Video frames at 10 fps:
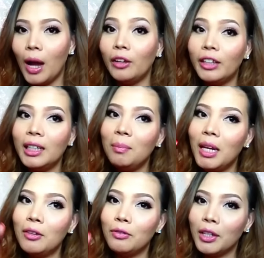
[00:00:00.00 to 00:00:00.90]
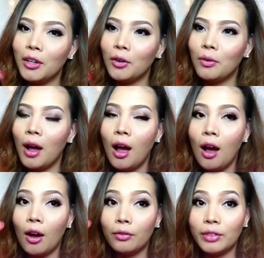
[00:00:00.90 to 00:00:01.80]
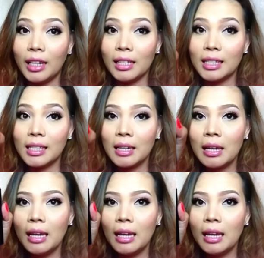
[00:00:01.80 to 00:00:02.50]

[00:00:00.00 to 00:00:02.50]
I already made a video of this